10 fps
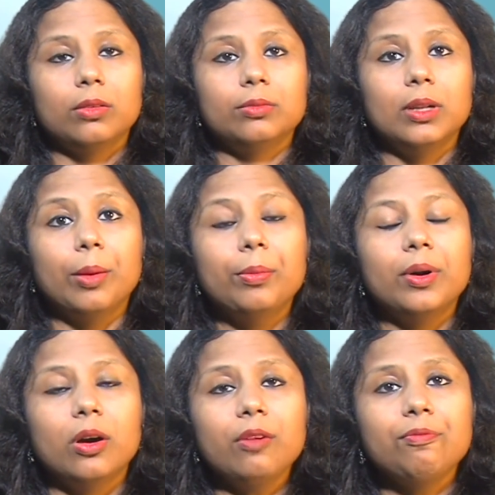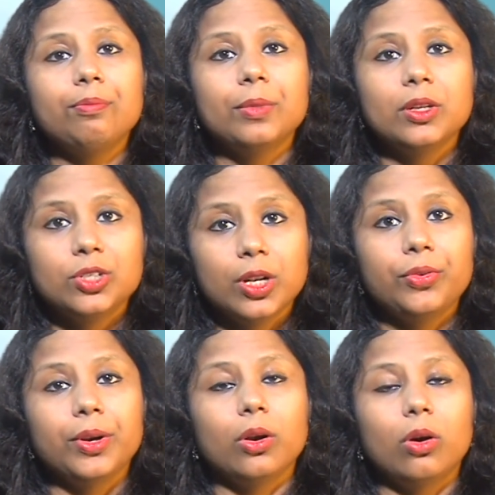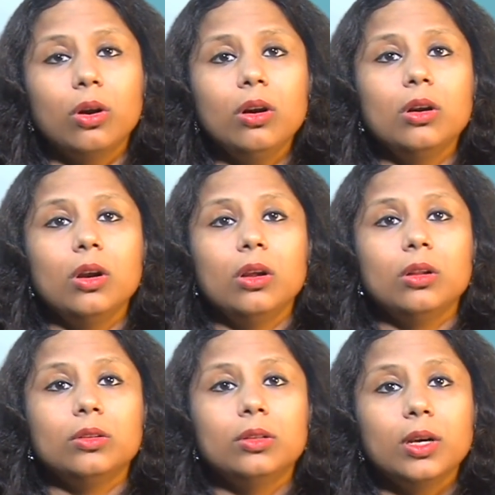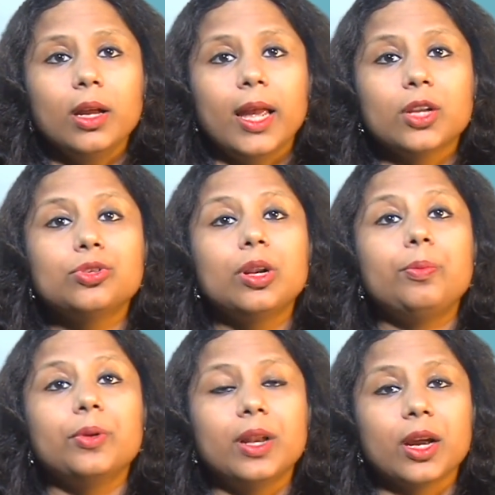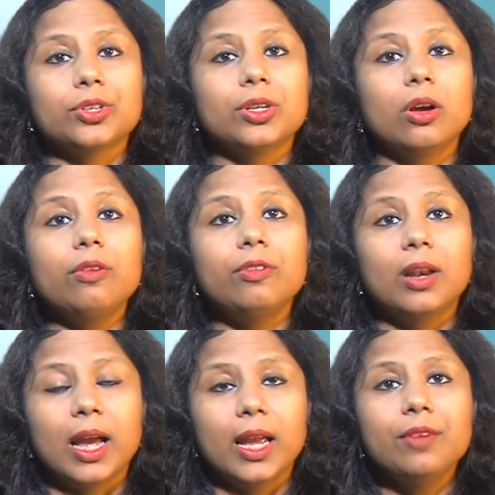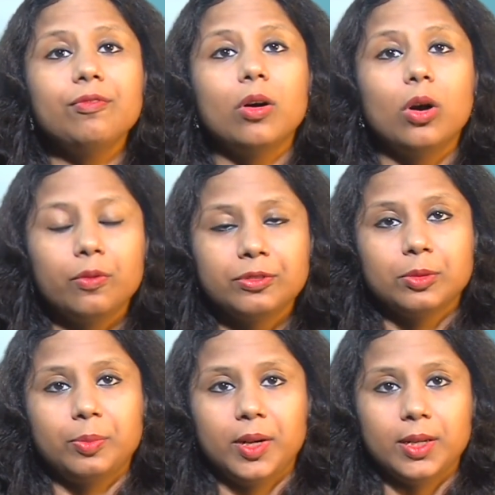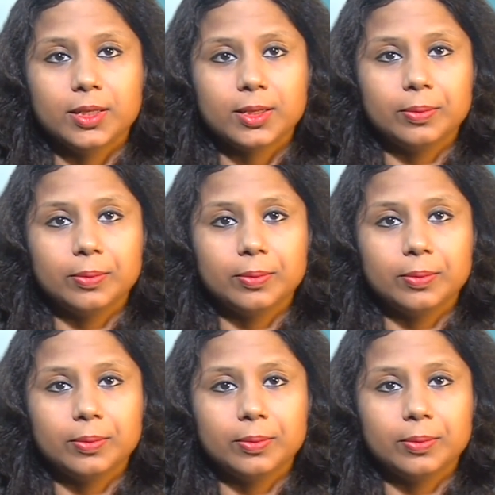number of children or the actual production of live offsprings.